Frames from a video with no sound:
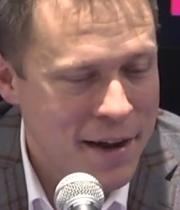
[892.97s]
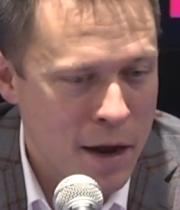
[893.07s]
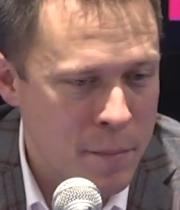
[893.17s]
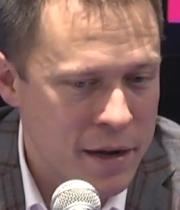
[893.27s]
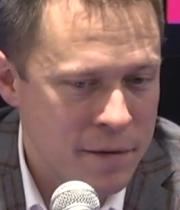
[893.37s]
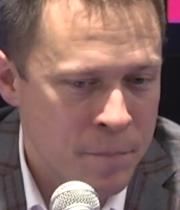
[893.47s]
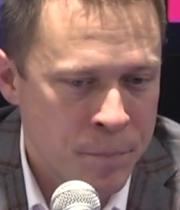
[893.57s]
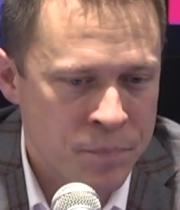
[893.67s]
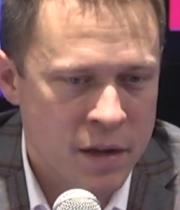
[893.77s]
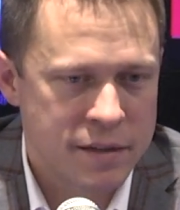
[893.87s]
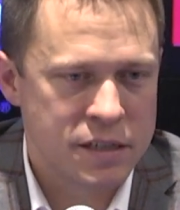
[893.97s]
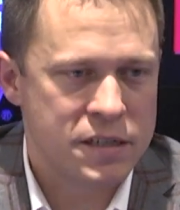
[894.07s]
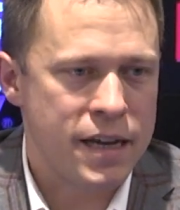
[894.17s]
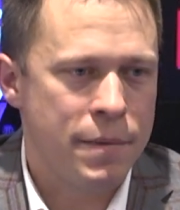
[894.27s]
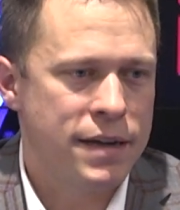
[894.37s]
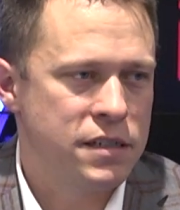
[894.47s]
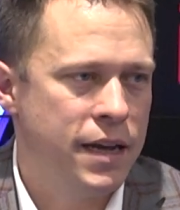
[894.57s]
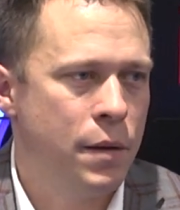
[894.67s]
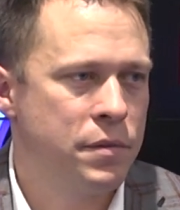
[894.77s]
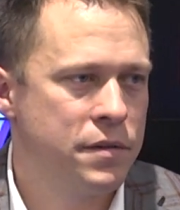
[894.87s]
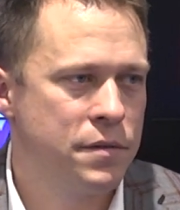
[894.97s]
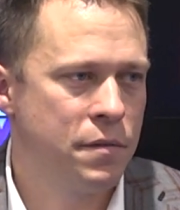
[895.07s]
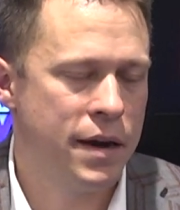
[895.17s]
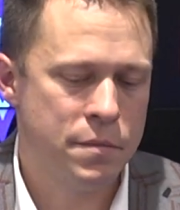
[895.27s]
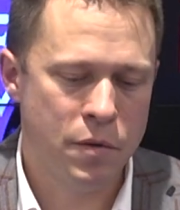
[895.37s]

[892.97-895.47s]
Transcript: I mean, this team has depth, right?